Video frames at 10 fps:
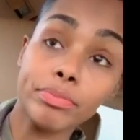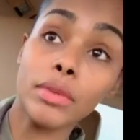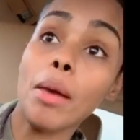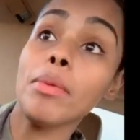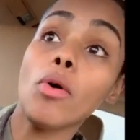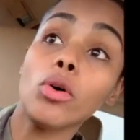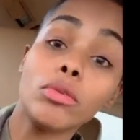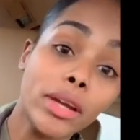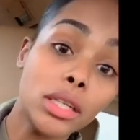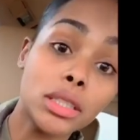I be
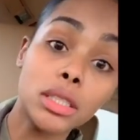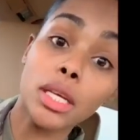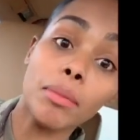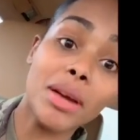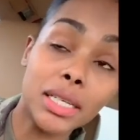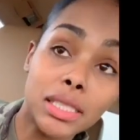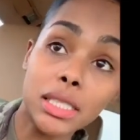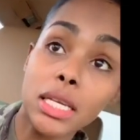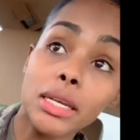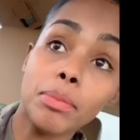motivated to take my ass to
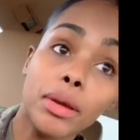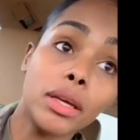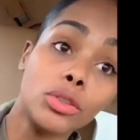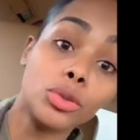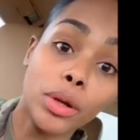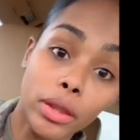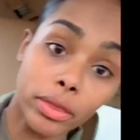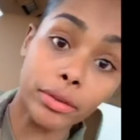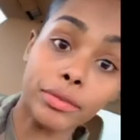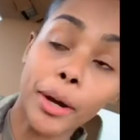sleep and do
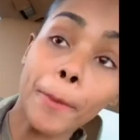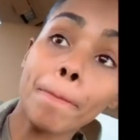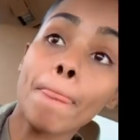nothing, right?